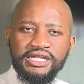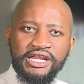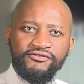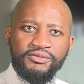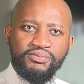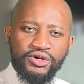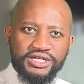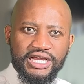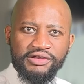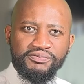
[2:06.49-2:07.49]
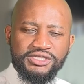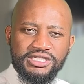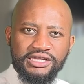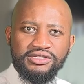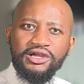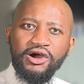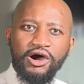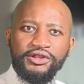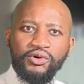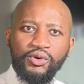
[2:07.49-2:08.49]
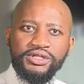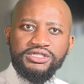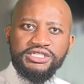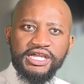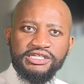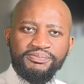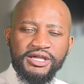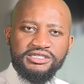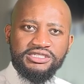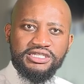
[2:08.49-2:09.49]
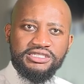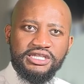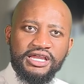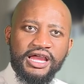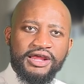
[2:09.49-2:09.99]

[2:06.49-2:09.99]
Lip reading: 11.9% on a quarter-to-date basis,